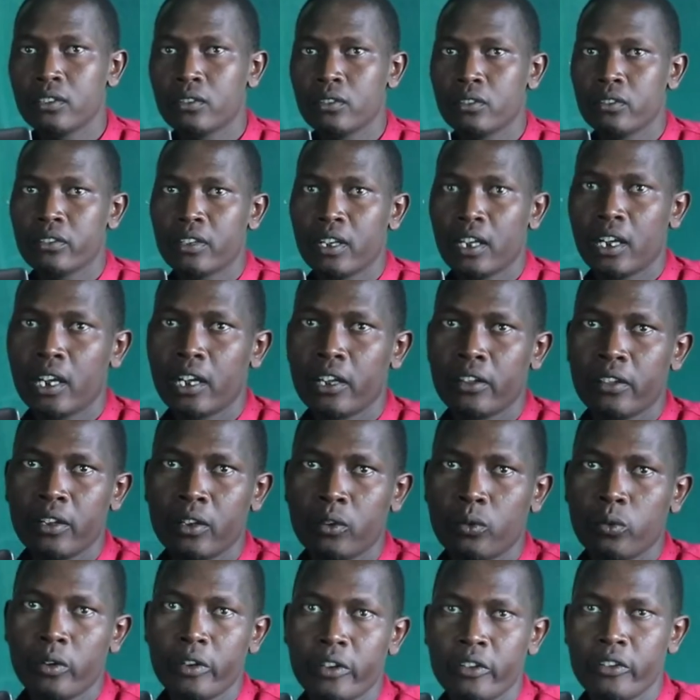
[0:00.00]
Those are the
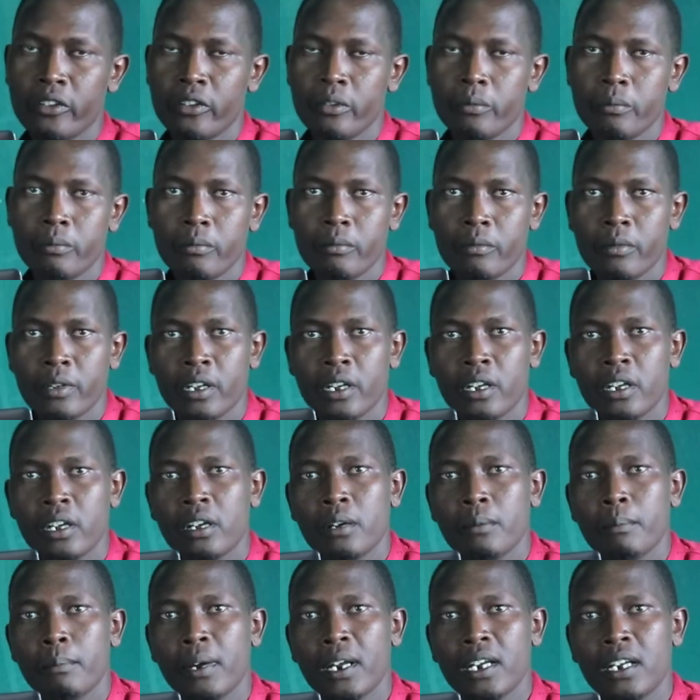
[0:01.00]
tourism
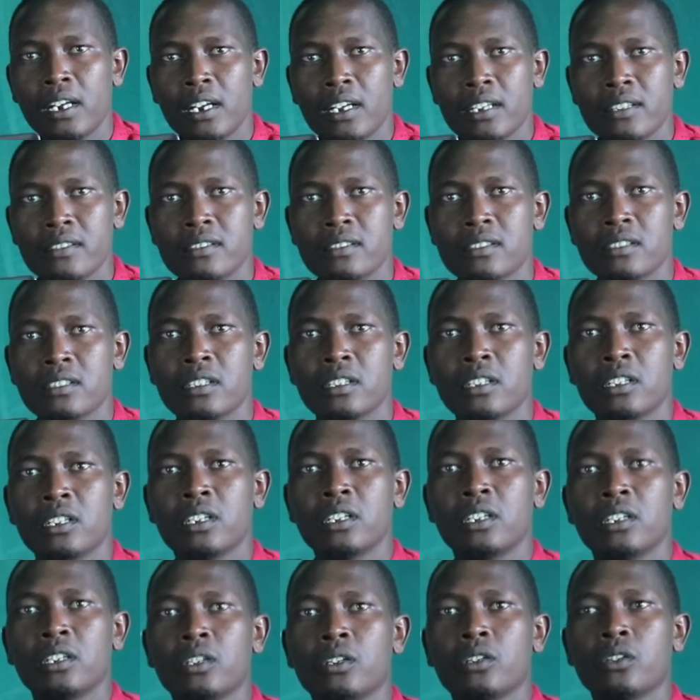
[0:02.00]
partners.
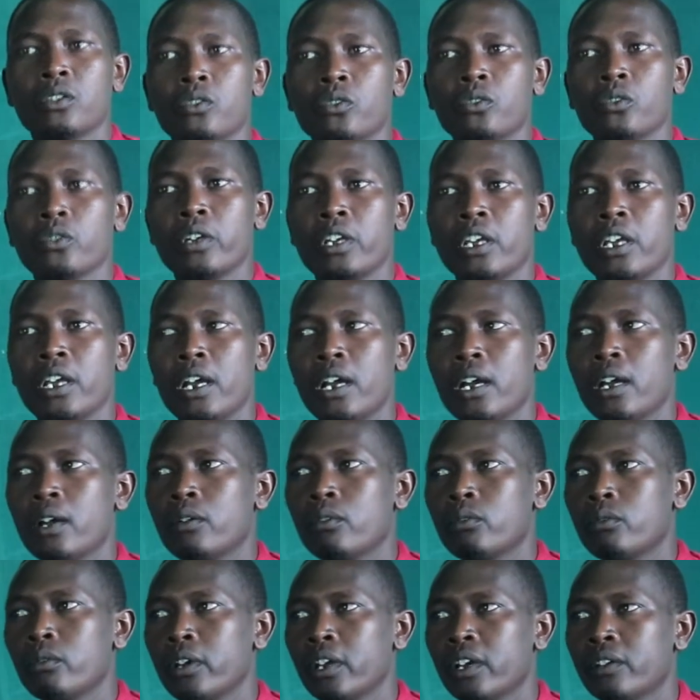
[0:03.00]
So here
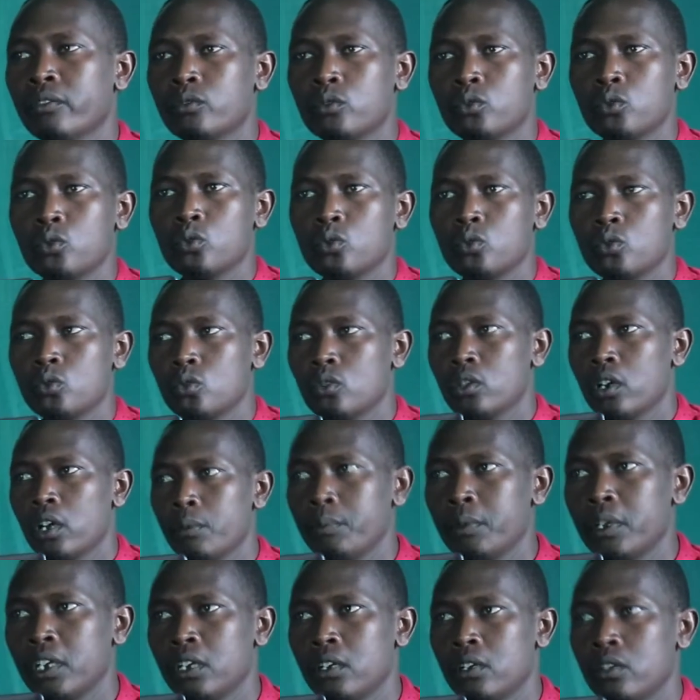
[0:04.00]
we have
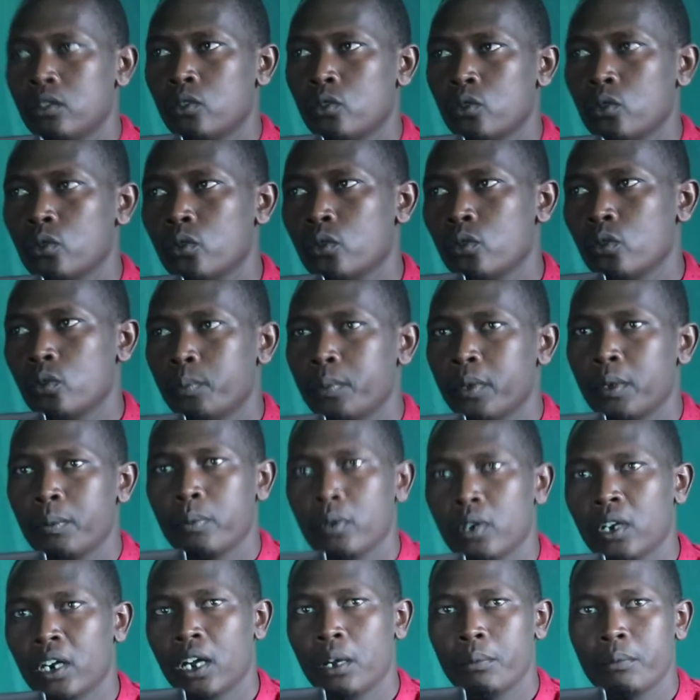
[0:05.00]
2
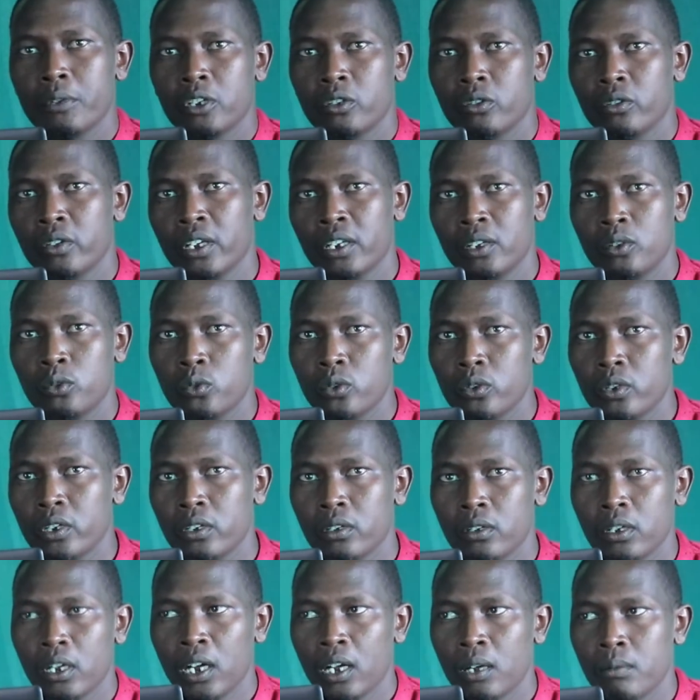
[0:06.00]
people coming together,
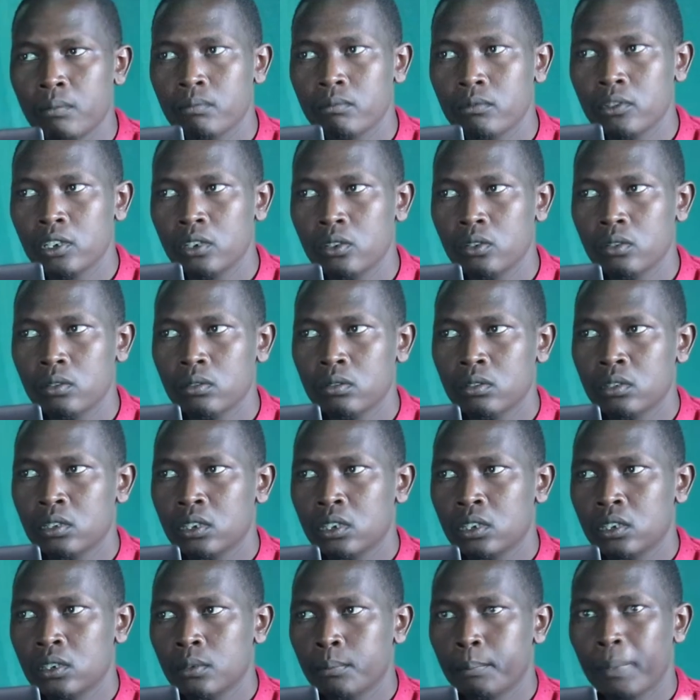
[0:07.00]
2
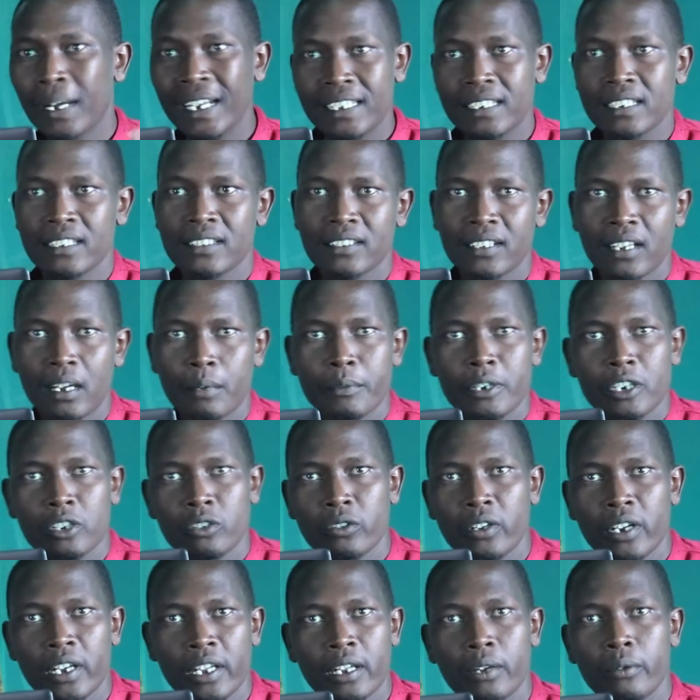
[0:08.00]
parties coming
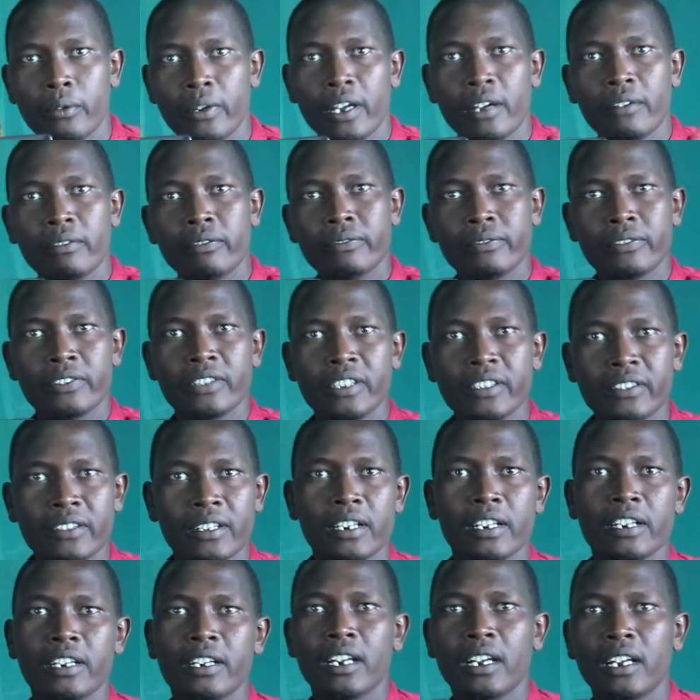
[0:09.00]
together. We have
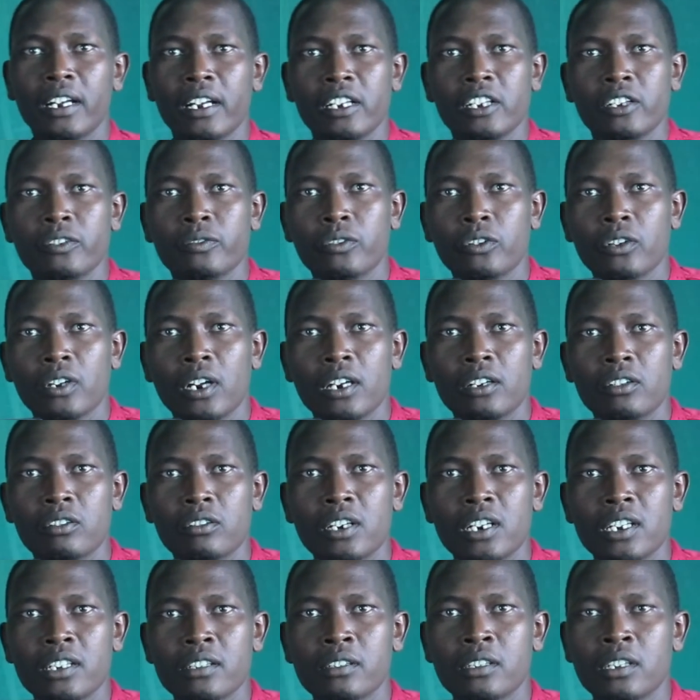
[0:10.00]
694
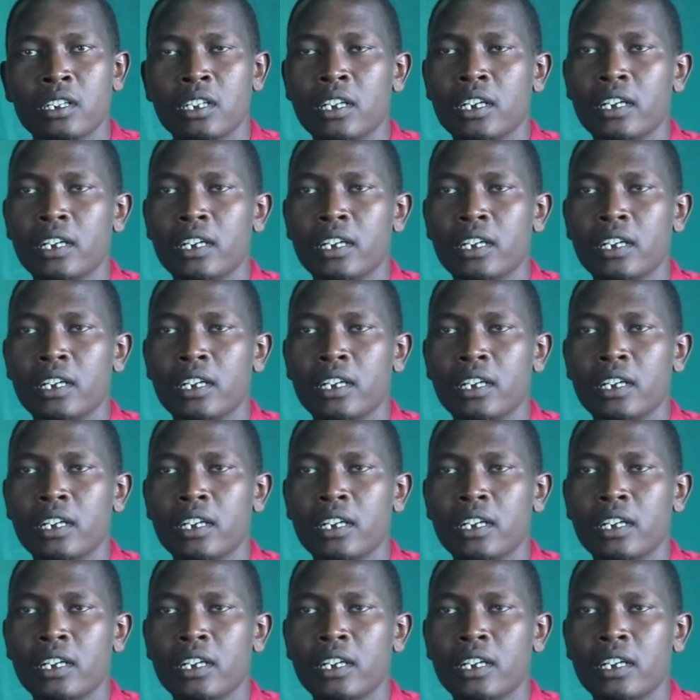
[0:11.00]
landowners.